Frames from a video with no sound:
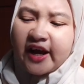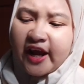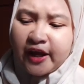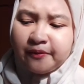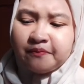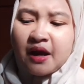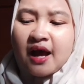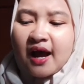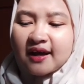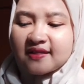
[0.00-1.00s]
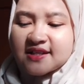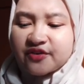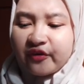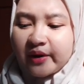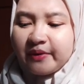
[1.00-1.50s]
aimed at
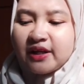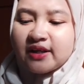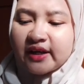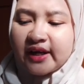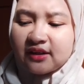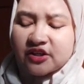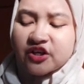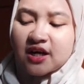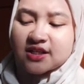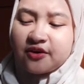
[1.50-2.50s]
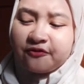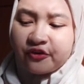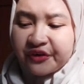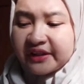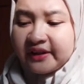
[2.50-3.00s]
describing the English as a
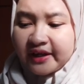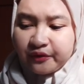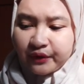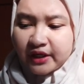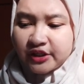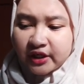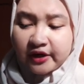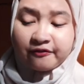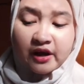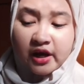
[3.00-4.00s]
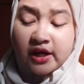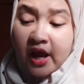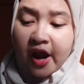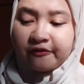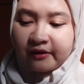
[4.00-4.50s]
foreign language, if
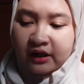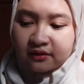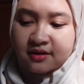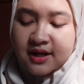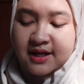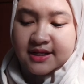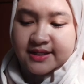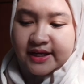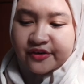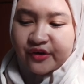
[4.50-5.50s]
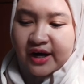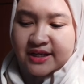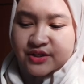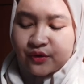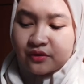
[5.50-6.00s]
EFL, senior high
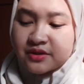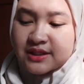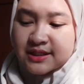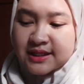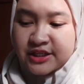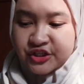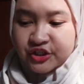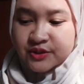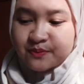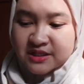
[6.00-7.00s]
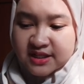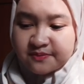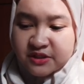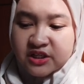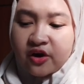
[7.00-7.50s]
school teachers'
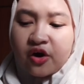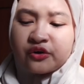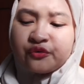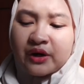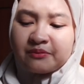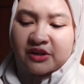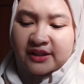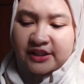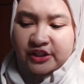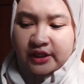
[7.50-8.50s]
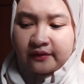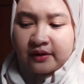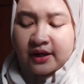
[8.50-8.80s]
perception on grammar teaching.